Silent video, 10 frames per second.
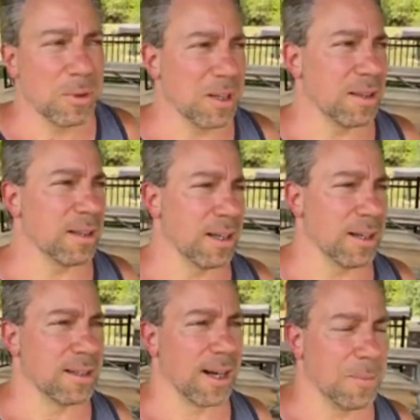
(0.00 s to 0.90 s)
do you think?
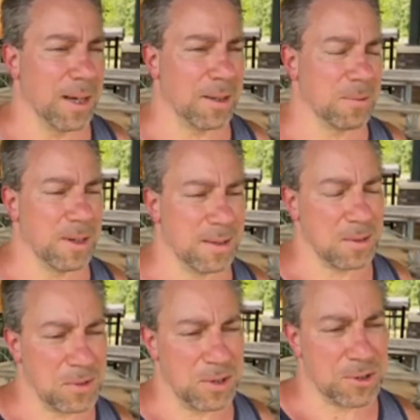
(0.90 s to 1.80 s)
Did I make the right
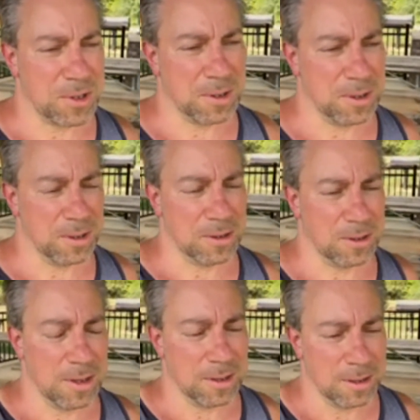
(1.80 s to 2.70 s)
decision
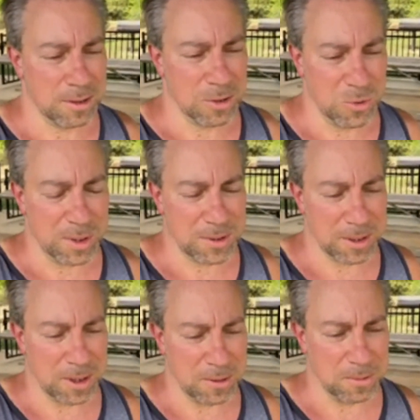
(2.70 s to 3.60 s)
2 weeks
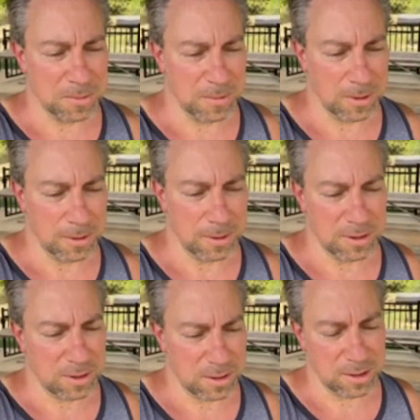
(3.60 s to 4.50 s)
ago?
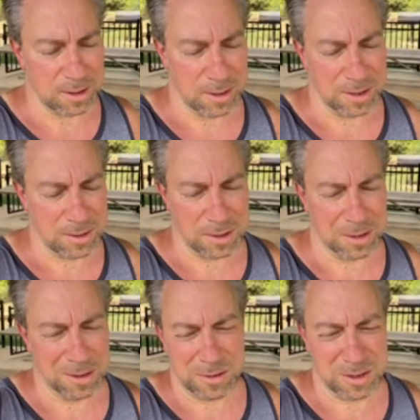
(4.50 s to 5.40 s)

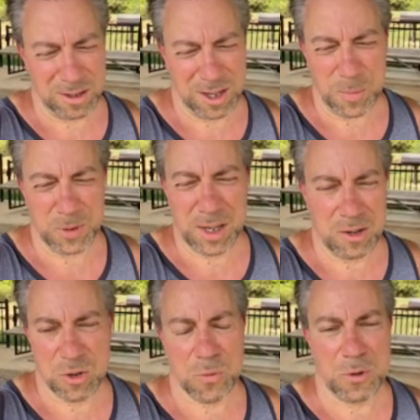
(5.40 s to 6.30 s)
It's a couple days
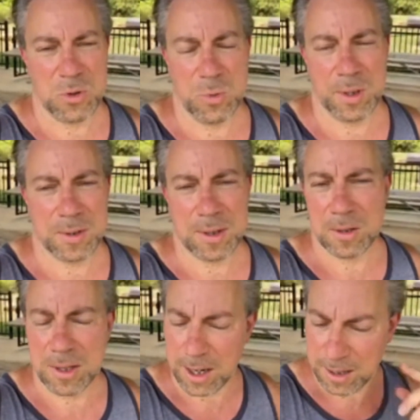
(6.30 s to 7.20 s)
over 2 weeks
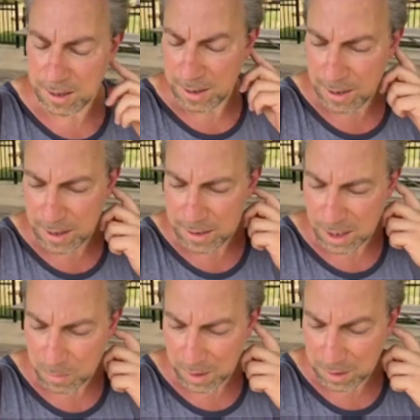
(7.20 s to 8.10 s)
ago. Did
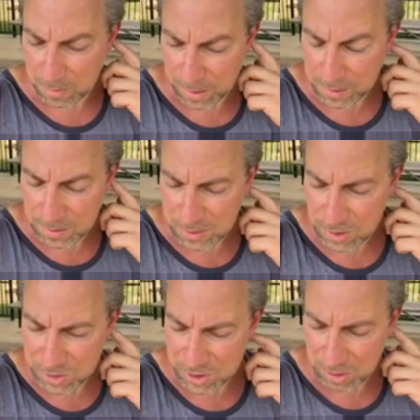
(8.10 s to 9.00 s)
I make the right
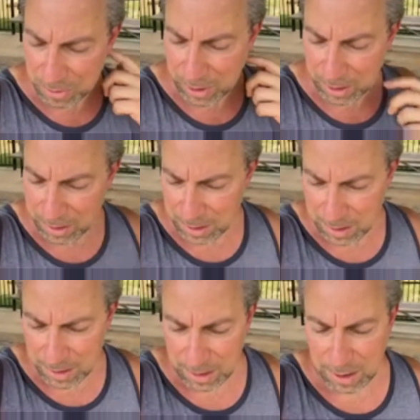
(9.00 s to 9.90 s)
decision, you think?
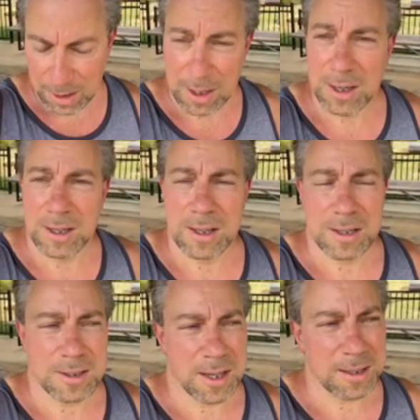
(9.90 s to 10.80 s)

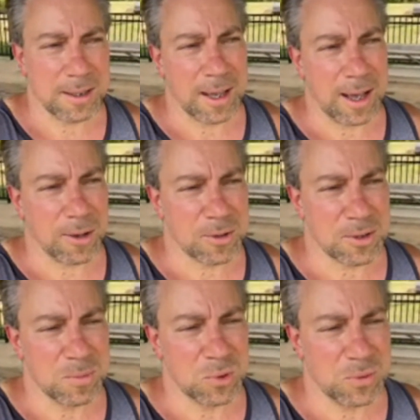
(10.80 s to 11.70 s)
Selling the house,
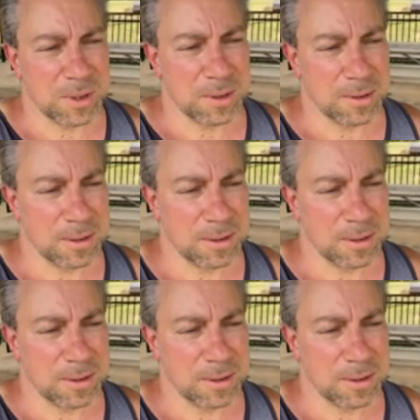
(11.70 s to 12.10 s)
moving,